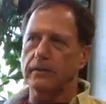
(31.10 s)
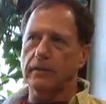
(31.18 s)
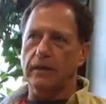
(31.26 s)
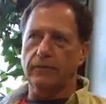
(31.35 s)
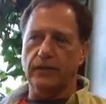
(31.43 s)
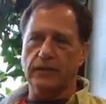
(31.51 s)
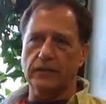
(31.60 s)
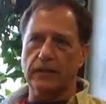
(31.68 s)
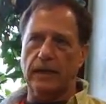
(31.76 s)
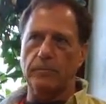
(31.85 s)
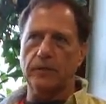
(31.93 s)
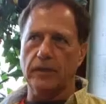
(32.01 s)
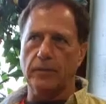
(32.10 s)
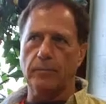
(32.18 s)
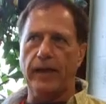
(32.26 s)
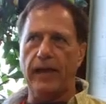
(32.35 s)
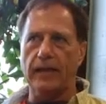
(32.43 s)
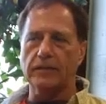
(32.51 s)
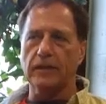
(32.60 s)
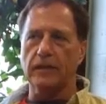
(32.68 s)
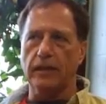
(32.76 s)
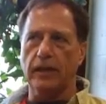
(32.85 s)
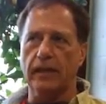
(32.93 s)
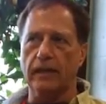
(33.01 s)
events that happened in the past,
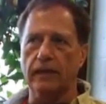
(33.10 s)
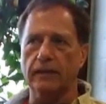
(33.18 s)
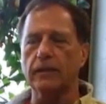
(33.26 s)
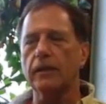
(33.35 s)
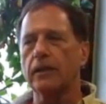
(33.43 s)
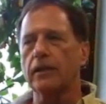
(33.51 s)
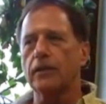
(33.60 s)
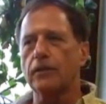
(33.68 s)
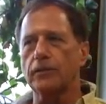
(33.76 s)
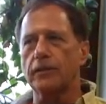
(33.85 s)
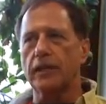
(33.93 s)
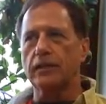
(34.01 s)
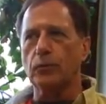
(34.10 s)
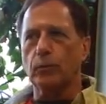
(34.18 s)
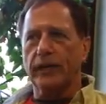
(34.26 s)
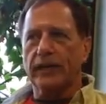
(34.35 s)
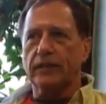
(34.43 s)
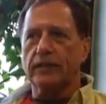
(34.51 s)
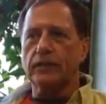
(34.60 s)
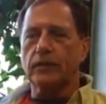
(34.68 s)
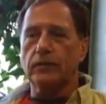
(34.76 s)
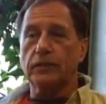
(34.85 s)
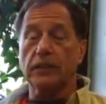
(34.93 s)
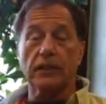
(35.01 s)
and you tend to want to get
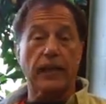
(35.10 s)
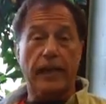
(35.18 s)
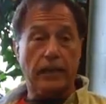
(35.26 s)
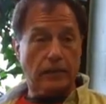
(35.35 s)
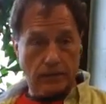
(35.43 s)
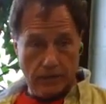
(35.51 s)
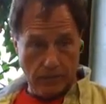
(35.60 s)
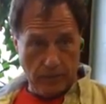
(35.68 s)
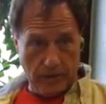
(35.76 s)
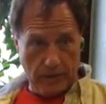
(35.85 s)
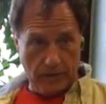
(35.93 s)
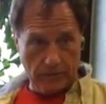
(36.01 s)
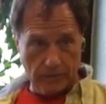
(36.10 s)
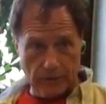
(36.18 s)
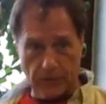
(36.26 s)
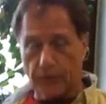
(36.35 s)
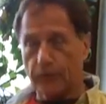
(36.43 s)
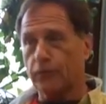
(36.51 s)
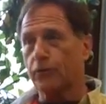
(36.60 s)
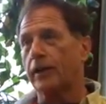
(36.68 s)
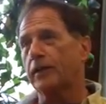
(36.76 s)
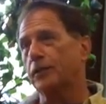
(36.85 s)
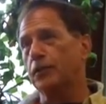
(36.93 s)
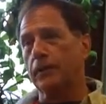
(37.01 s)
students engaged somehow. Mm-hmm. So you try
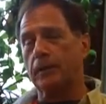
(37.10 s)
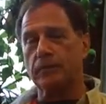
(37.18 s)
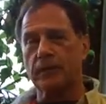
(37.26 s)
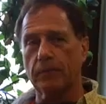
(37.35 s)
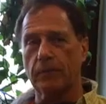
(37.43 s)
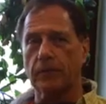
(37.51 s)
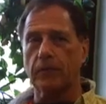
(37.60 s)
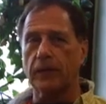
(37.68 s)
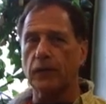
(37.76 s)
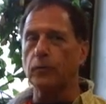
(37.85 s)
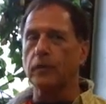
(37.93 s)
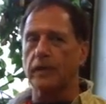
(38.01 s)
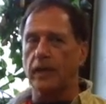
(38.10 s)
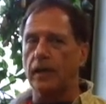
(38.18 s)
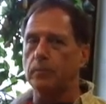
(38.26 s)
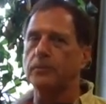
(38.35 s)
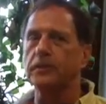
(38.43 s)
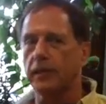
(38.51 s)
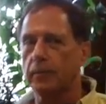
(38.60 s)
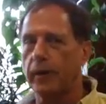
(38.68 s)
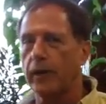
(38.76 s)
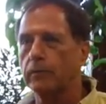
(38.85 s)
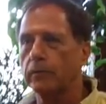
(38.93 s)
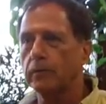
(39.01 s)
to show them something that they'll get really upset
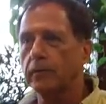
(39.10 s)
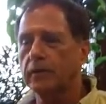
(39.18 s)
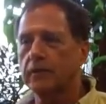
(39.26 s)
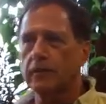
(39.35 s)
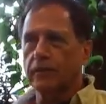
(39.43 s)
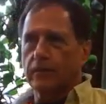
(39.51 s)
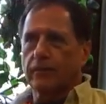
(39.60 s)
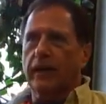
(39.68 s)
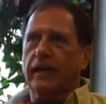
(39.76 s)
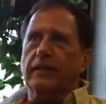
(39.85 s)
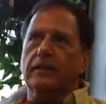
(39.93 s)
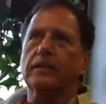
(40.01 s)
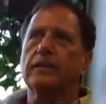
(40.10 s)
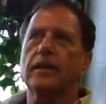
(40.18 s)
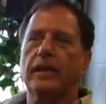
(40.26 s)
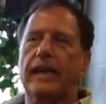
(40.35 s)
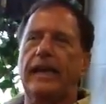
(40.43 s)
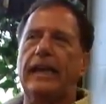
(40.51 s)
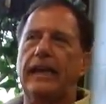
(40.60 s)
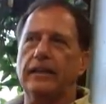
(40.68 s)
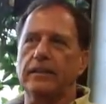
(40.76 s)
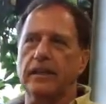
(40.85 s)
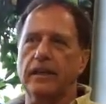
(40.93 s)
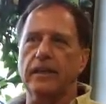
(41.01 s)
about, right?
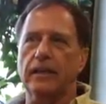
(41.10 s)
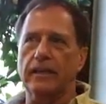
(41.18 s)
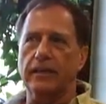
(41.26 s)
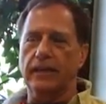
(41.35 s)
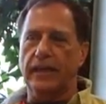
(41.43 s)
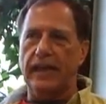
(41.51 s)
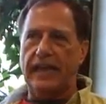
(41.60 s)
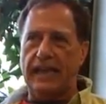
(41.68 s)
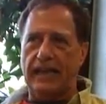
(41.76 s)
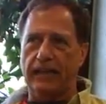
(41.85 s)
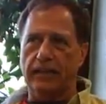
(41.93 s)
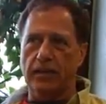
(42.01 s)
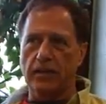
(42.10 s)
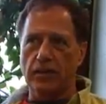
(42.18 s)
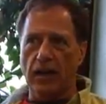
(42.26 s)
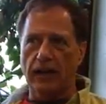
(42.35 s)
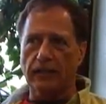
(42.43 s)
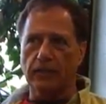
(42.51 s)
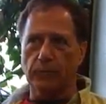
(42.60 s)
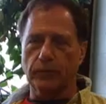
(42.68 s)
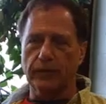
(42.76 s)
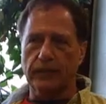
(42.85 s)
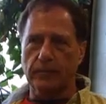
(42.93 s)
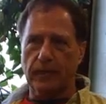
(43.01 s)
And not to
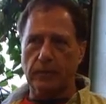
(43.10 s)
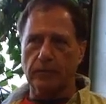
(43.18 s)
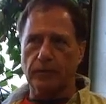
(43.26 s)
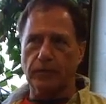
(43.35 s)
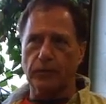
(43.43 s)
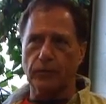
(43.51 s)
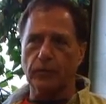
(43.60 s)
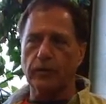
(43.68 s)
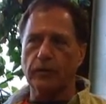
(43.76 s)
really be able to,